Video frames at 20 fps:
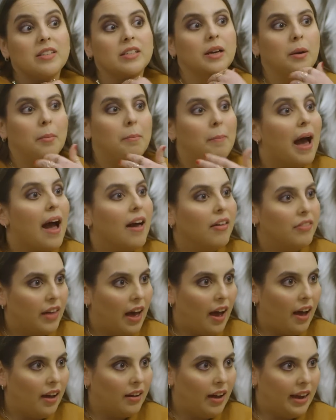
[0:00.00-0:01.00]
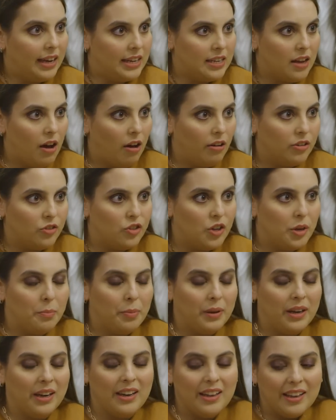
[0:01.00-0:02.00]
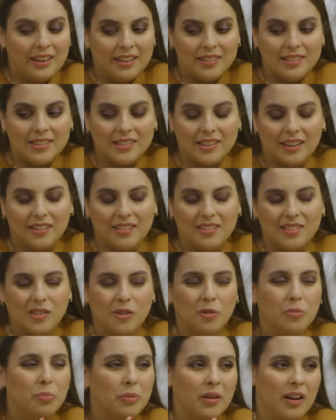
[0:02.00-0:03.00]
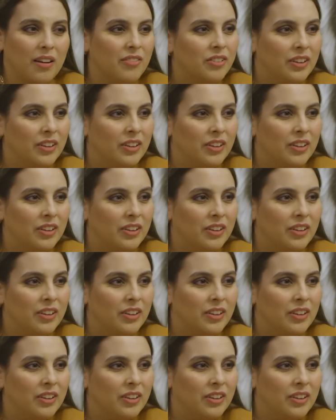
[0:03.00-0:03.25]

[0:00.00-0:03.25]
to combat that ideology, but it is like so prevalent.